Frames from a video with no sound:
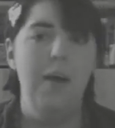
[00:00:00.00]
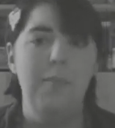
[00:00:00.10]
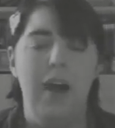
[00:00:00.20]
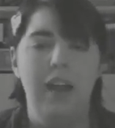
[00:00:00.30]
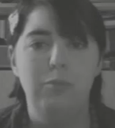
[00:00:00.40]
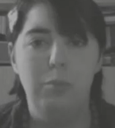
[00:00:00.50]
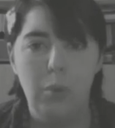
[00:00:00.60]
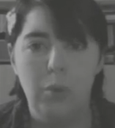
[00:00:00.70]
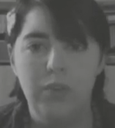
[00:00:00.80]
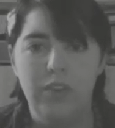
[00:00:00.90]
I
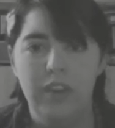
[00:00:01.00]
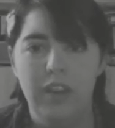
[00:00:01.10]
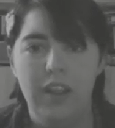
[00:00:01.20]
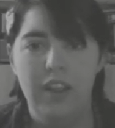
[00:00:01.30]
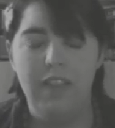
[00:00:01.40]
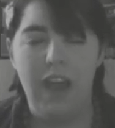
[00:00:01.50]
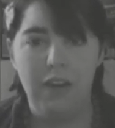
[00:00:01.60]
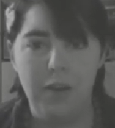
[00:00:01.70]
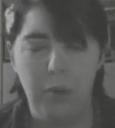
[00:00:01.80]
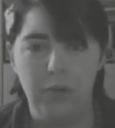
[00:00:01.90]
bought the
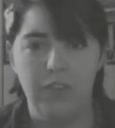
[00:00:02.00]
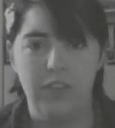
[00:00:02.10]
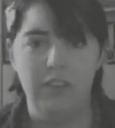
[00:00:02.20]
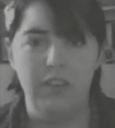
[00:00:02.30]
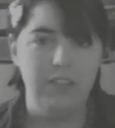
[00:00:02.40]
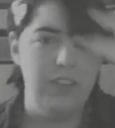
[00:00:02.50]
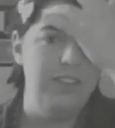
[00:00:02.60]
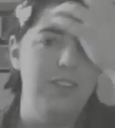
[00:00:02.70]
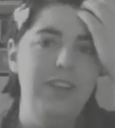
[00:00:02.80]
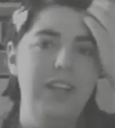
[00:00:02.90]
Harry Potter series.
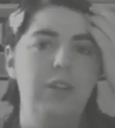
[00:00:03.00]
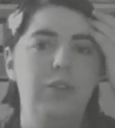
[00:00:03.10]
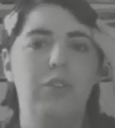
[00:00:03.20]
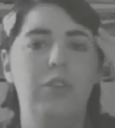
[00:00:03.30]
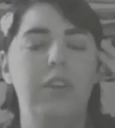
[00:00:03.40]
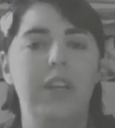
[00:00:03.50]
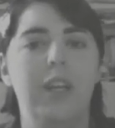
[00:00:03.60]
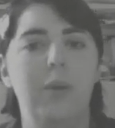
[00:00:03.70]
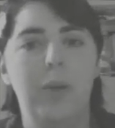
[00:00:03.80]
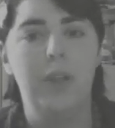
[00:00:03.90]
It's a really long story,
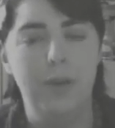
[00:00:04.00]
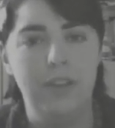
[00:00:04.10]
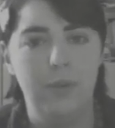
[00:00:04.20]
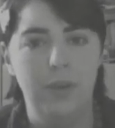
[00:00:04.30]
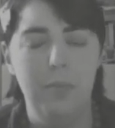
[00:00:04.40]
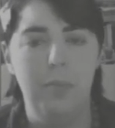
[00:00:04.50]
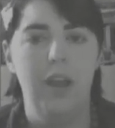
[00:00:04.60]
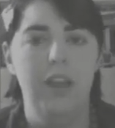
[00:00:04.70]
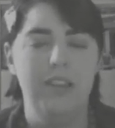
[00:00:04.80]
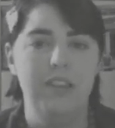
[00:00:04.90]
and I won't go into it, but
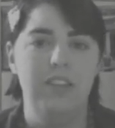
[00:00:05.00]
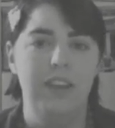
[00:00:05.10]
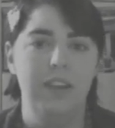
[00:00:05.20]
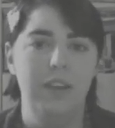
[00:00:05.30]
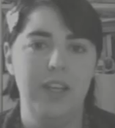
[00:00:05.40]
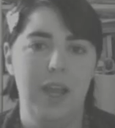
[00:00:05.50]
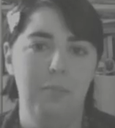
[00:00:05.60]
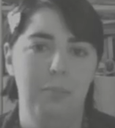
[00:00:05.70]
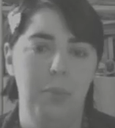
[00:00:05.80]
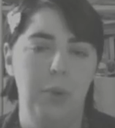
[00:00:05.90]
essentially I only have
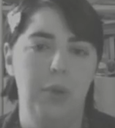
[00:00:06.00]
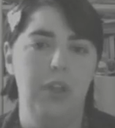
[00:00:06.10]
book